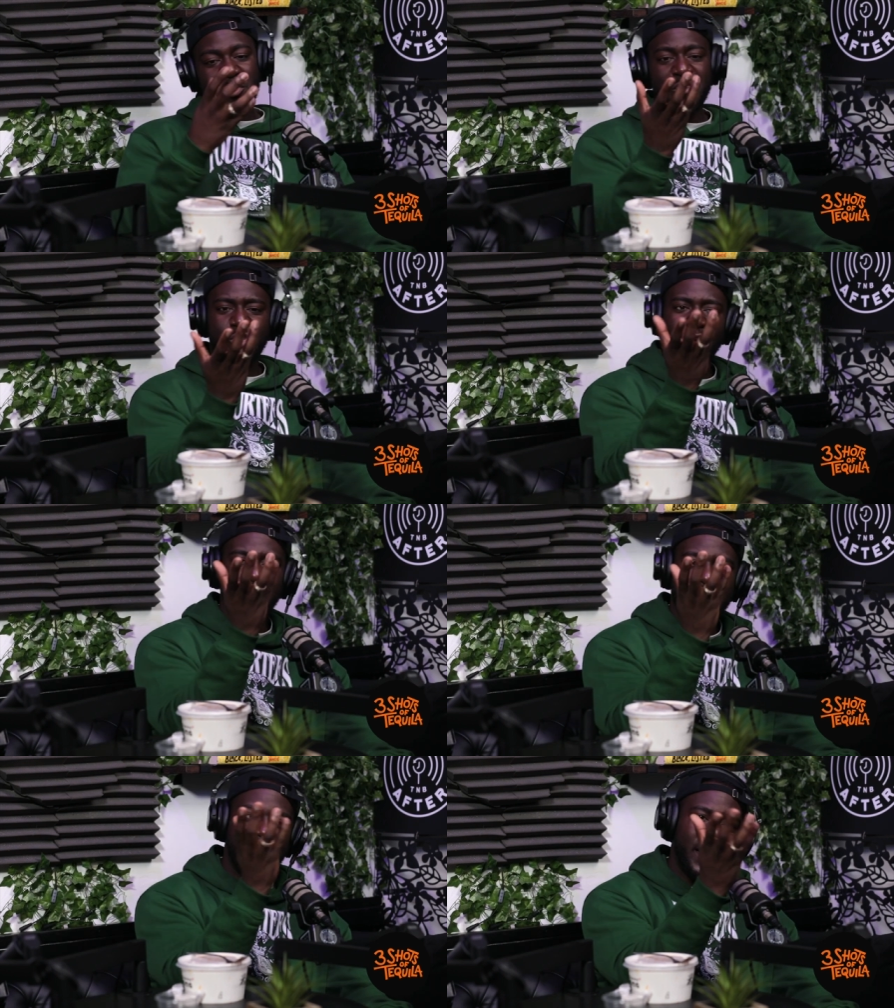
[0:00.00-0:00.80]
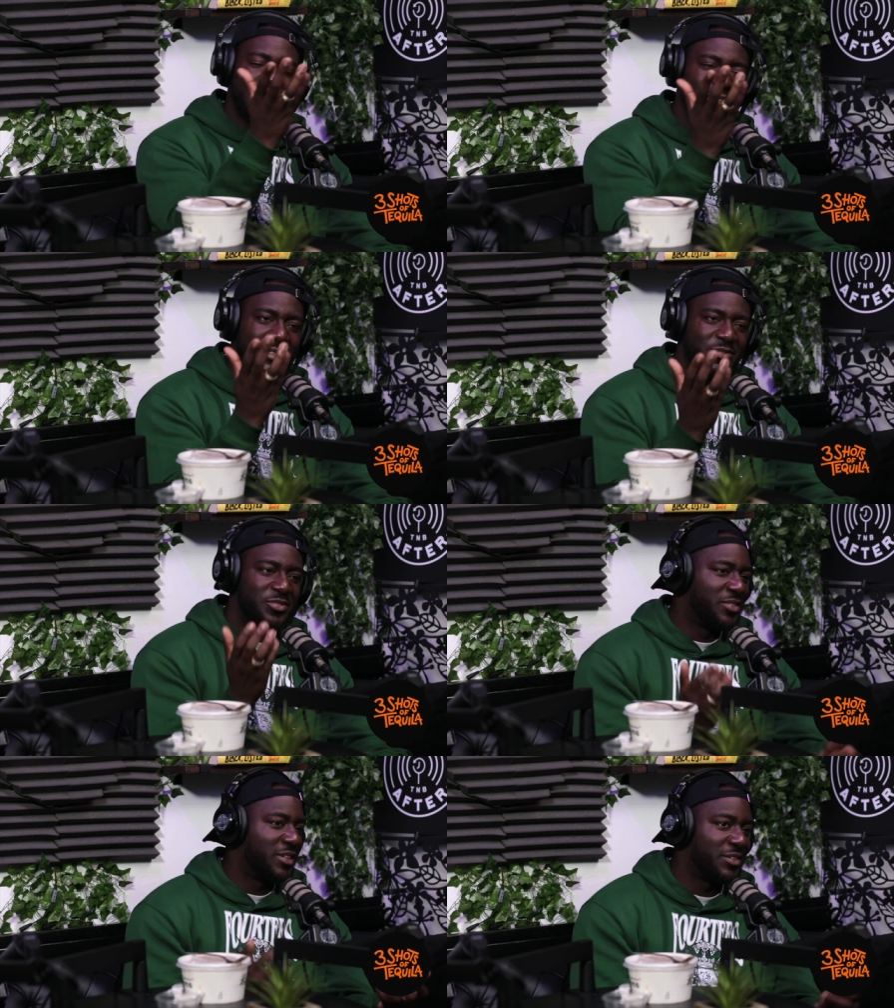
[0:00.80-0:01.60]
with a toy in her hand. I
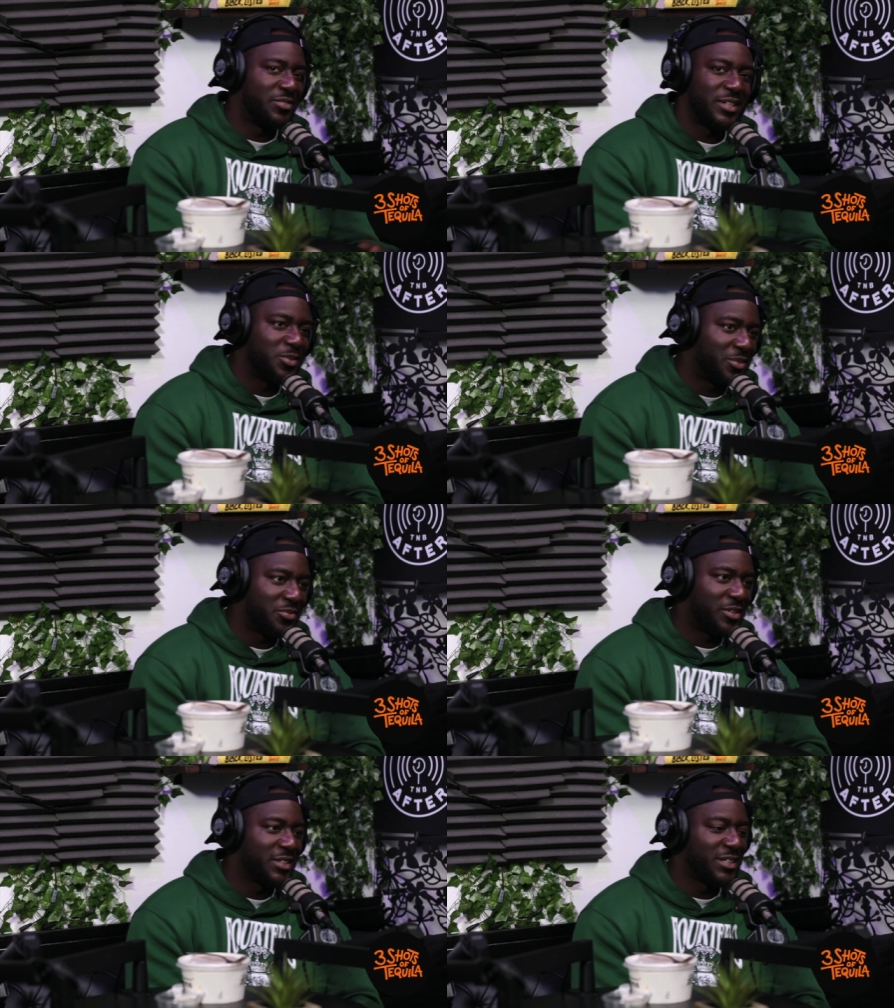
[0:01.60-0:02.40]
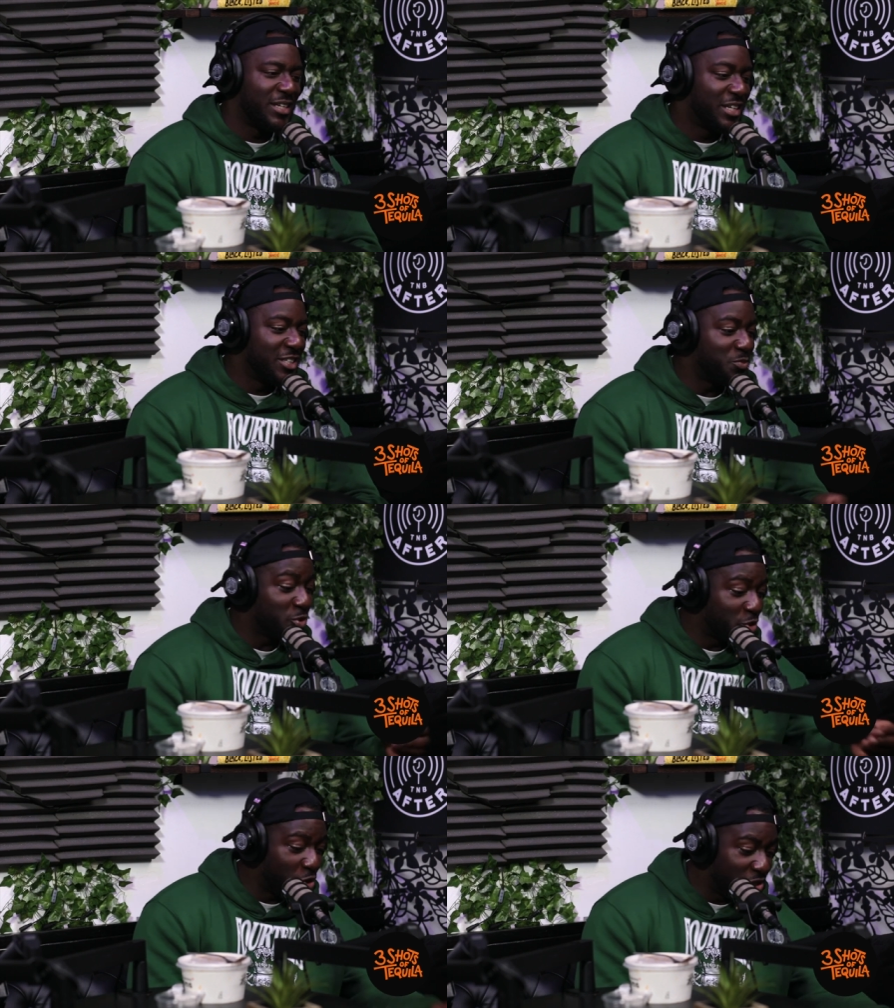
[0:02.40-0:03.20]
was thinking, what the fuck? Put
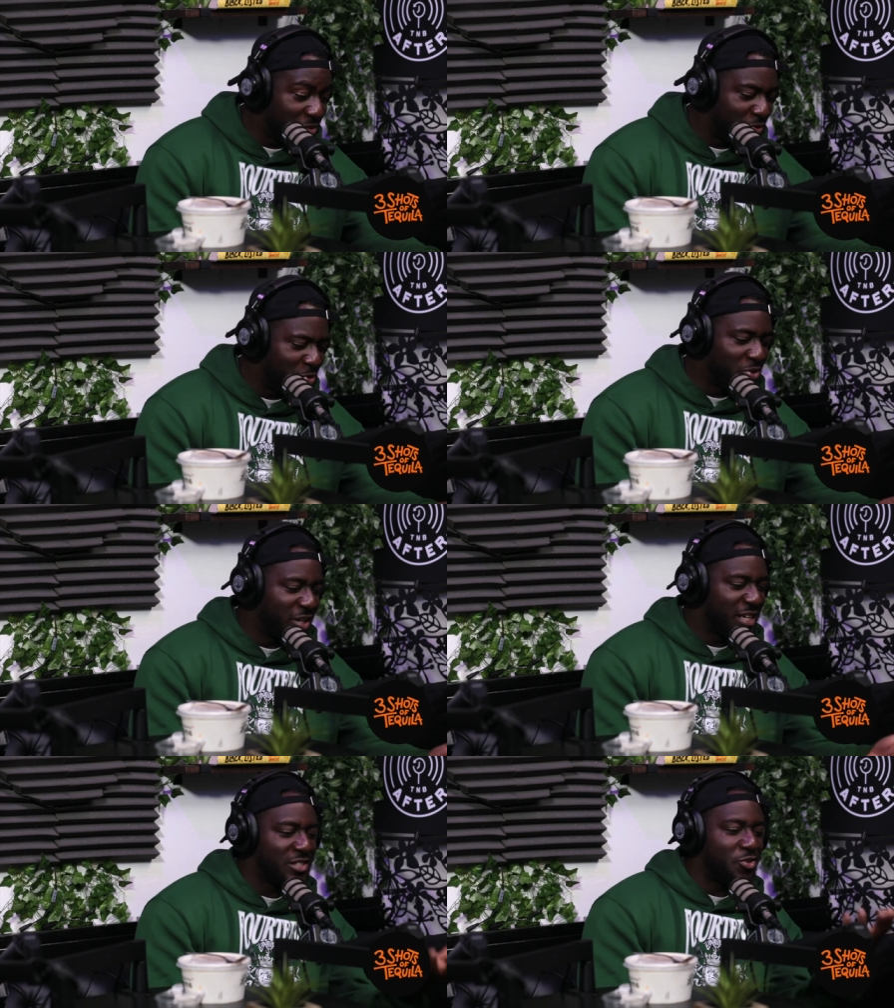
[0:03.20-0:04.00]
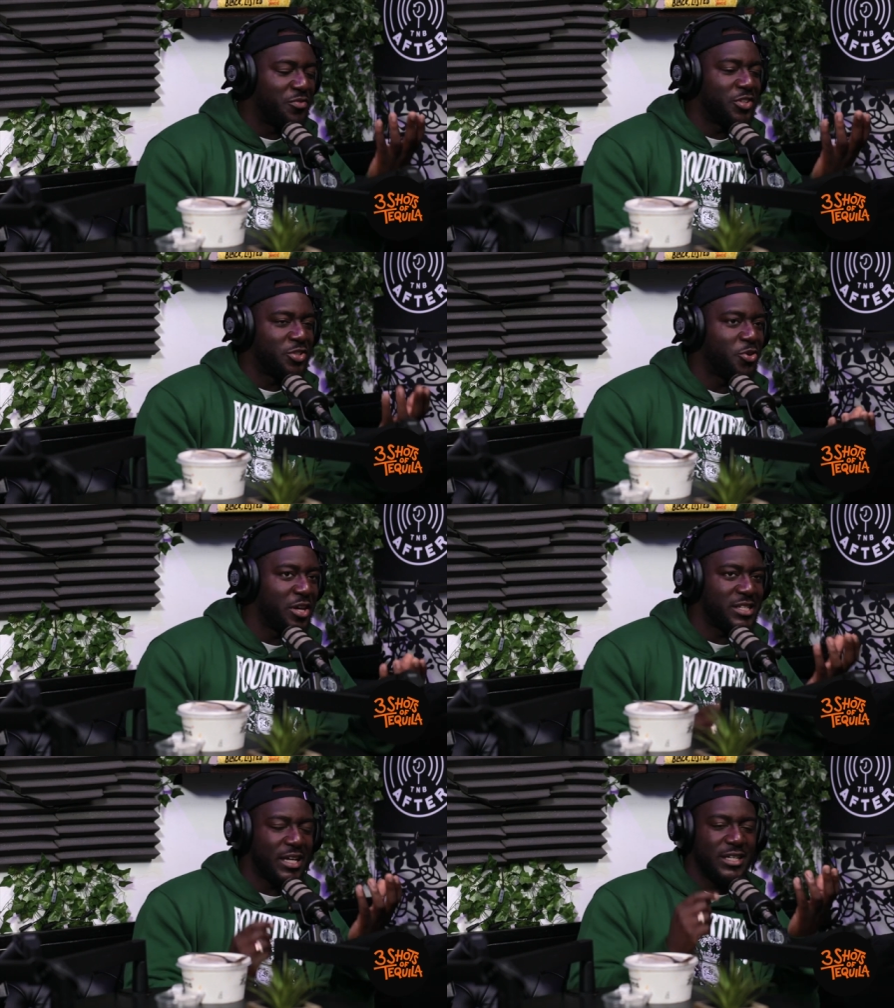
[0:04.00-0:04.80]
the toy on the floor. It's not even a toy.
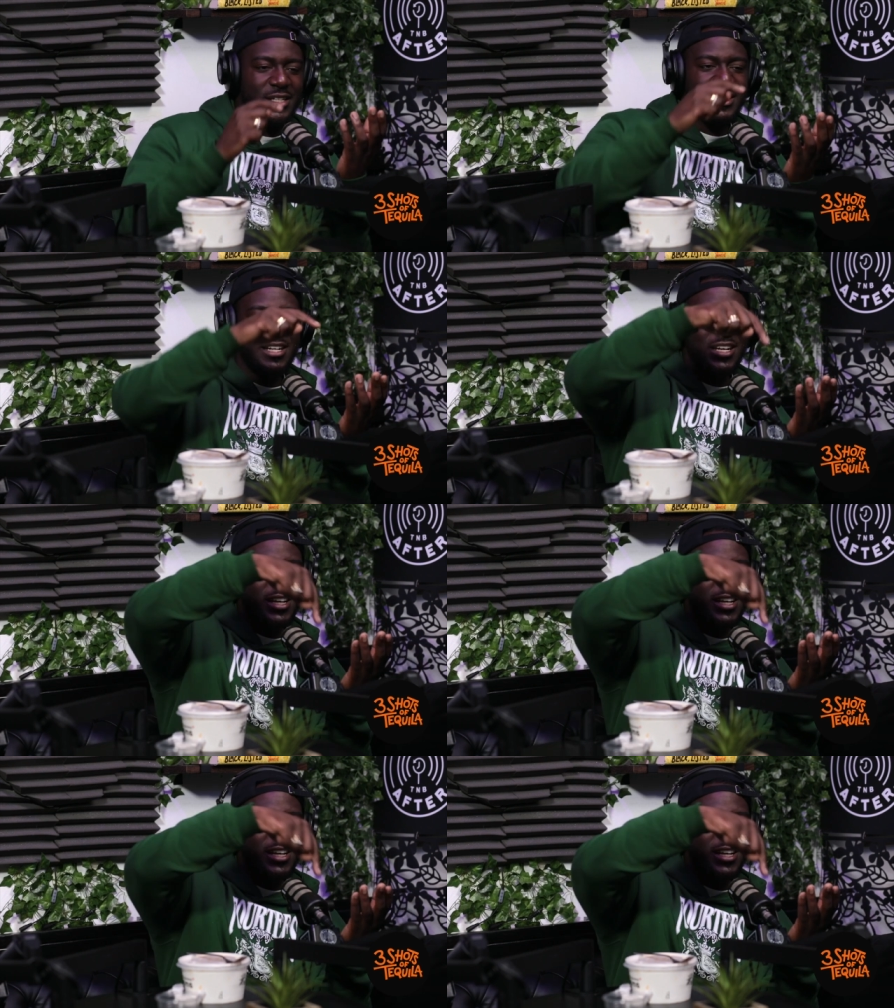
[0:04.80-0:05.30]
It's like a